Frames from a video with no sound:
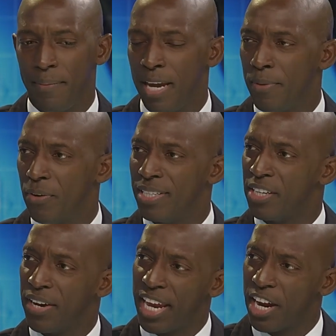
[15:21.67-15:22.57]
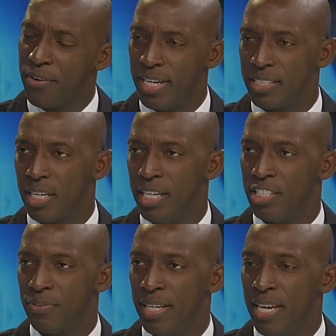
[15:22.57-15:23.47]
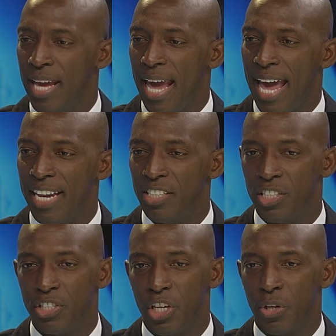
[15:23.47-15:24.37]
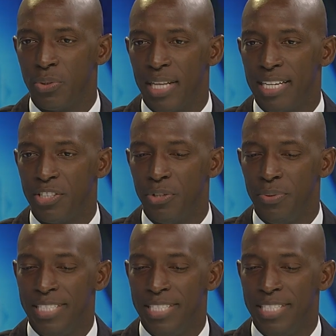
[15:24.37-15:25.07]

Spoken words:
immigrants that are here in this country, and it just shows that to